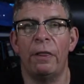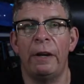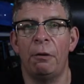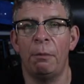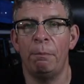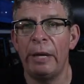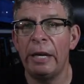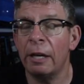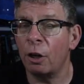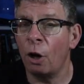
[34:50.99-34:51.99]
They're
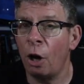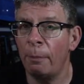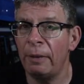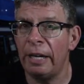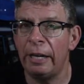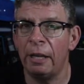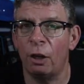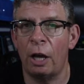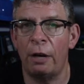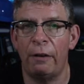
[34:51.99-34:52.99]
being accommodating.
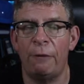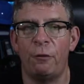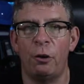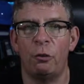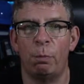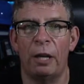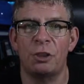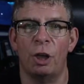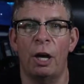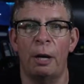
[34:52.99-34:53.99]
At first
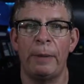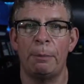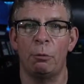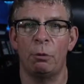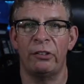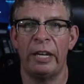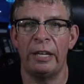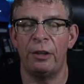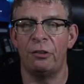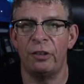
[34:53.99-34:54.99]
blush, a lot of people will
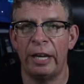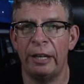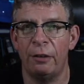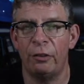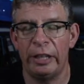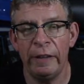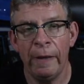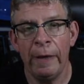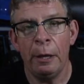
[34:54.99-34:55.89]
take this negatively,